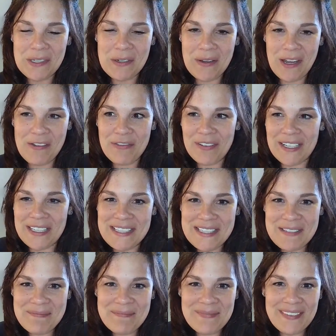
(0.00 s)
Okay,
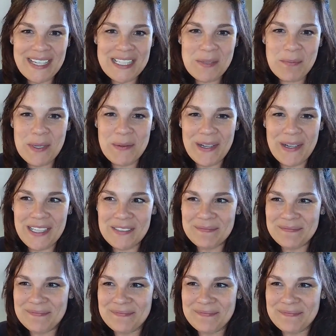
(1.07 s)
friends, let's be well.